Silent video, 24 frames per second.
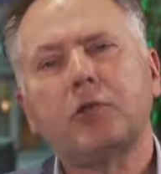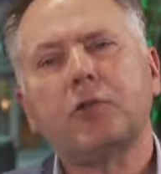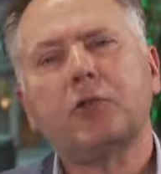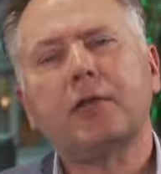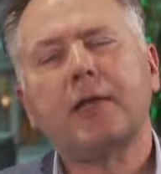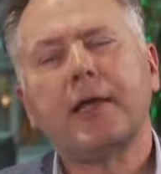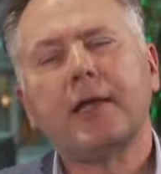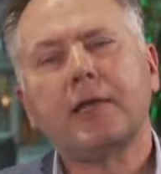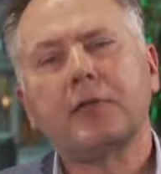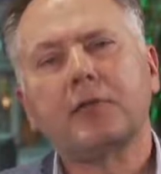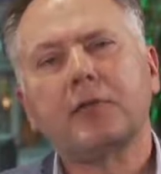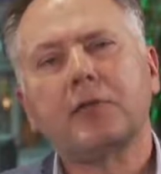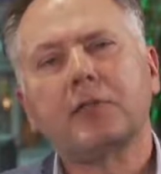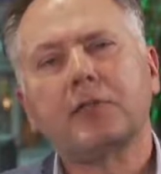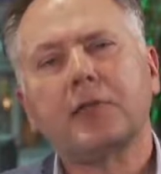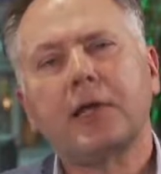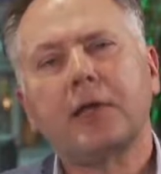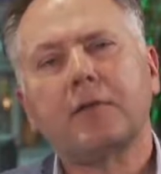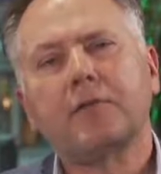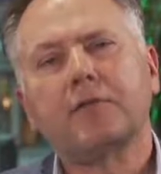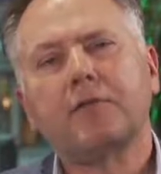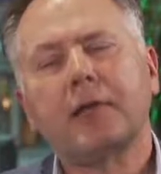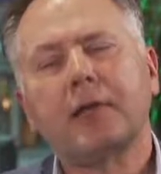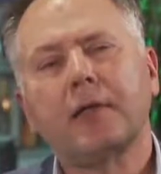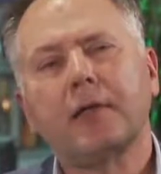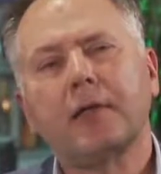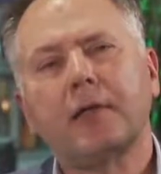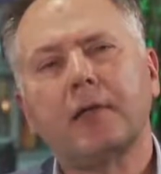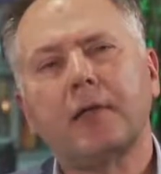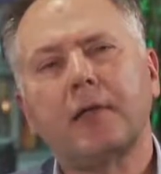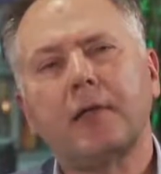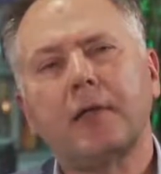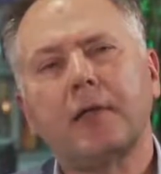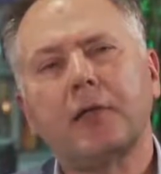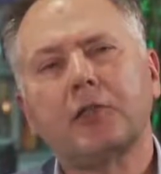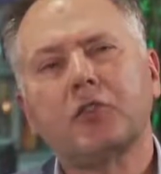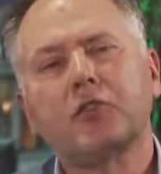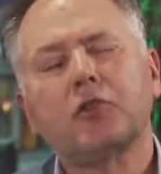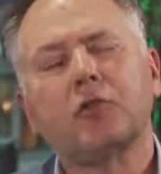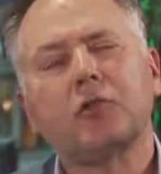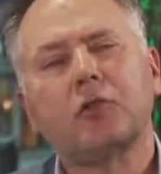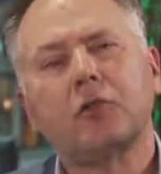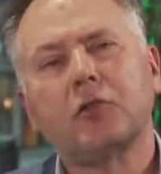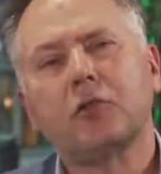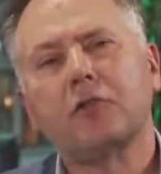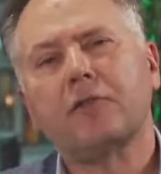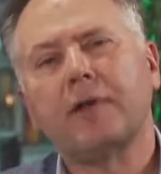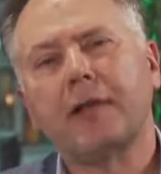you can ask yourself whether the
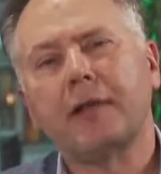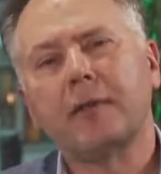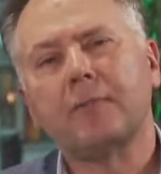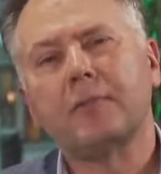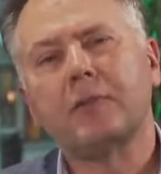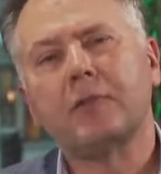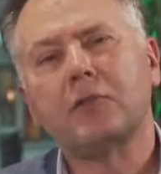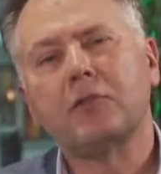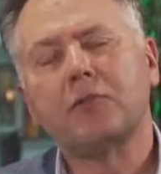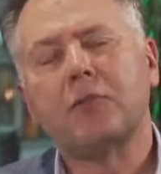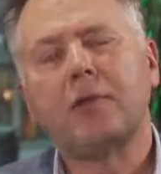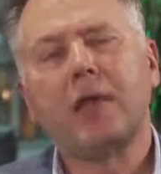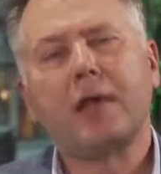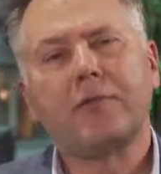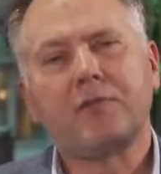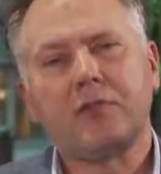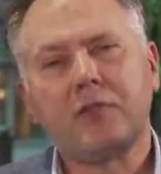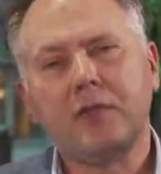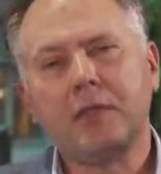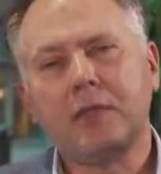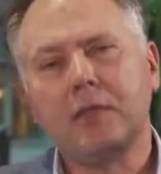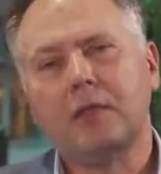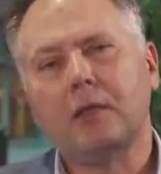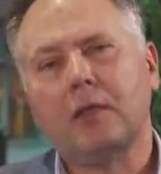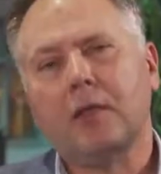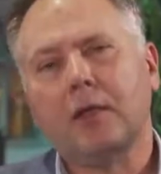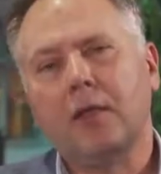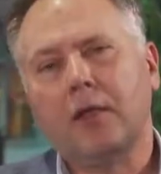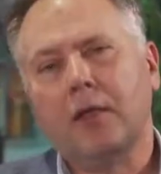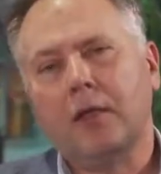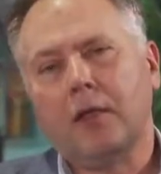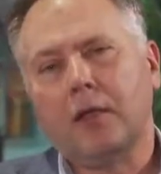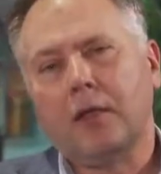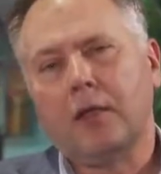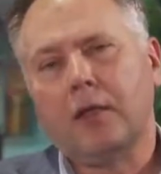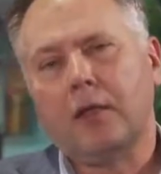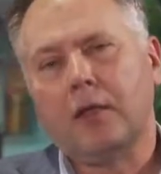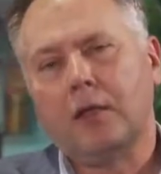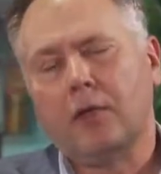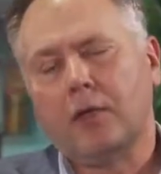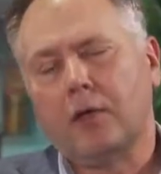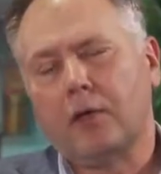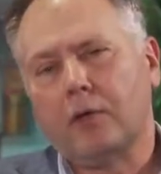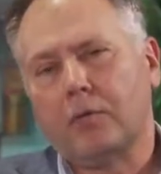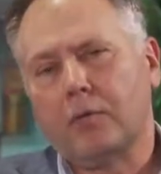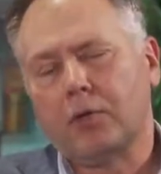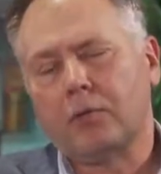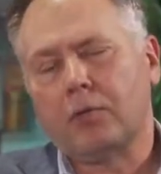historical developments we have seen
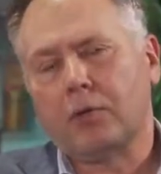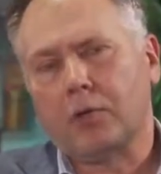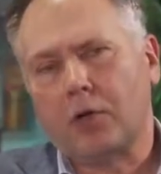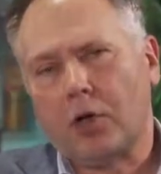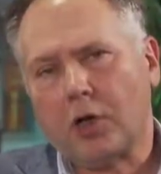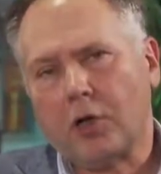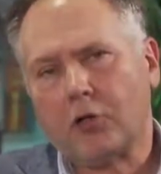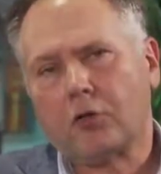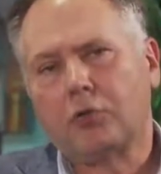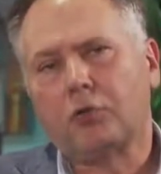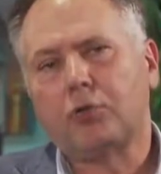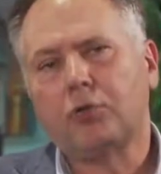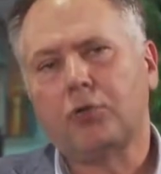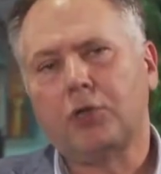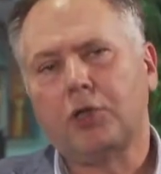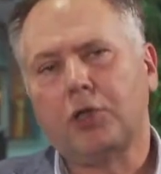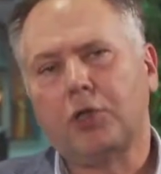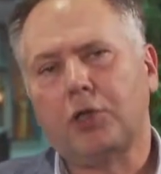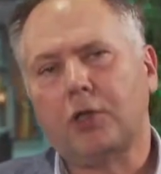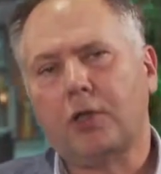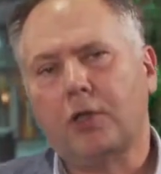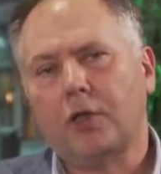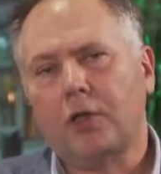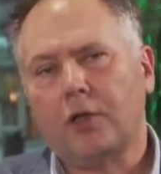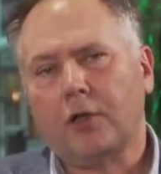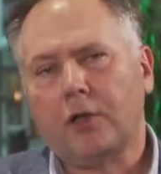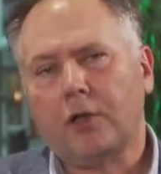with regard to the